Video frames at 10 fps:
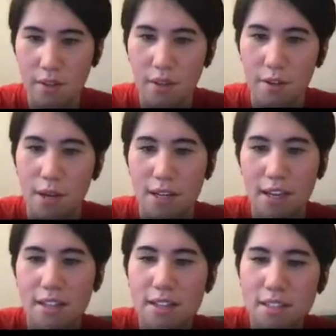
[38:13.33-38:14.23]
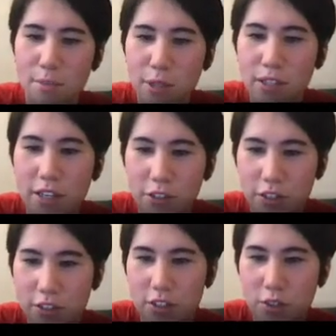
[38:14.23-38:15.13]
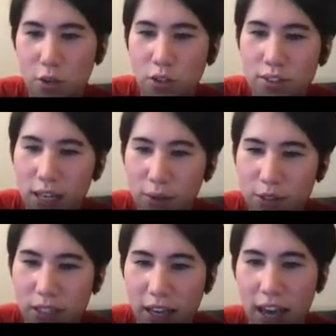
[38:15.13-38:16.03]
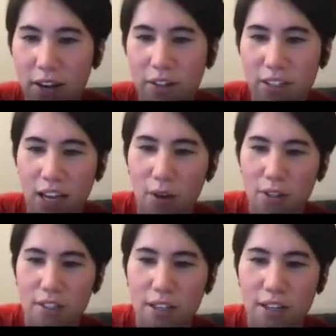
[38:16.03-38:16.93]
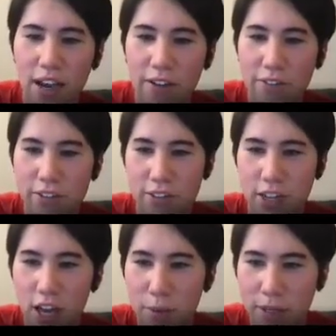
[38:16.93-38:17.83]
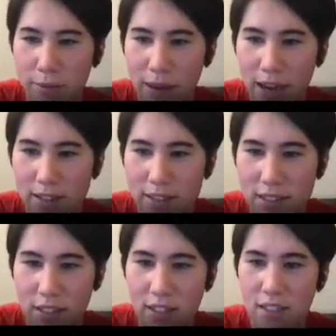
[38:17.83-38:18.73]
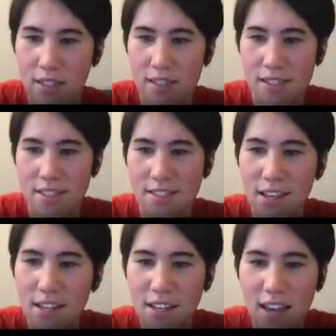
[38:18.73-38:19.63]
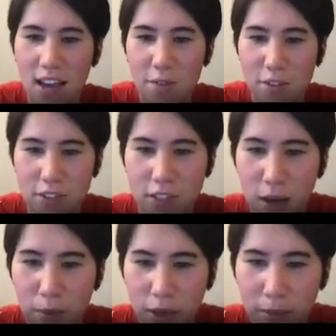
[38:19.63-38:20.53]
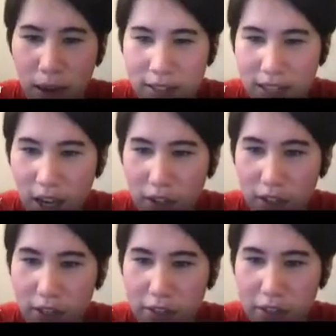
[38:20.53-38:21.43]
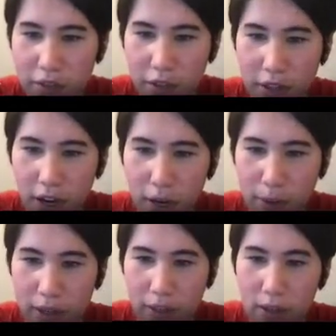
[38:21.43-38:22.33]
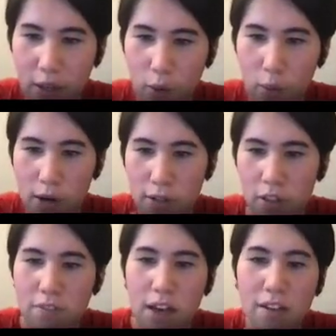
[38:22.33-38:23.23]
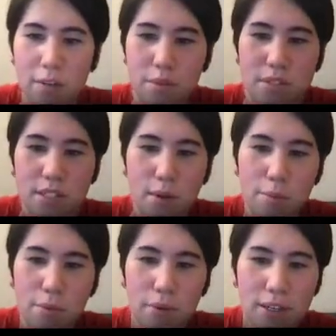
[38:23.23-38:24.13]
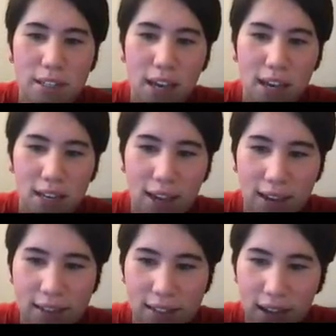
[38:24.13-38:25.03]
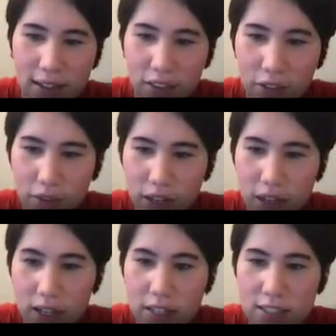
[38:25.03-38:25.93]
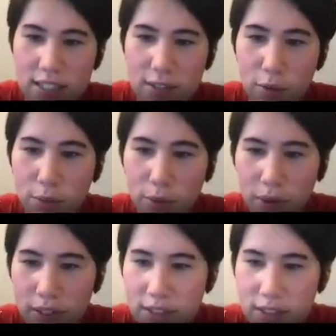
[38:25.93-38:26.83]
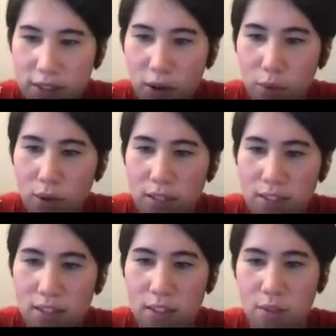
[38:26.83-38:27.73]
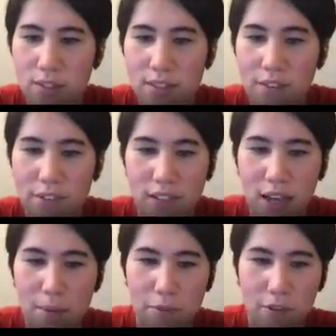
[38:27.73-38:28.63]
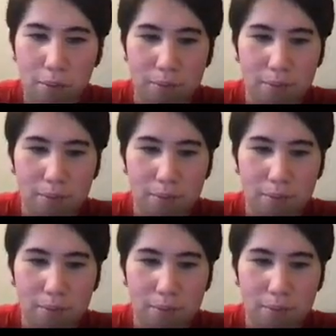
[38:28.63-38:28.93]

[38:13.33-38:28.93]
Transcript: All right, in the simulation, scroll down to the header, calculate average atomic mass. Study the average atomic mass calculation for carbon. Where do the values 0.9893 and 0.0107 come from?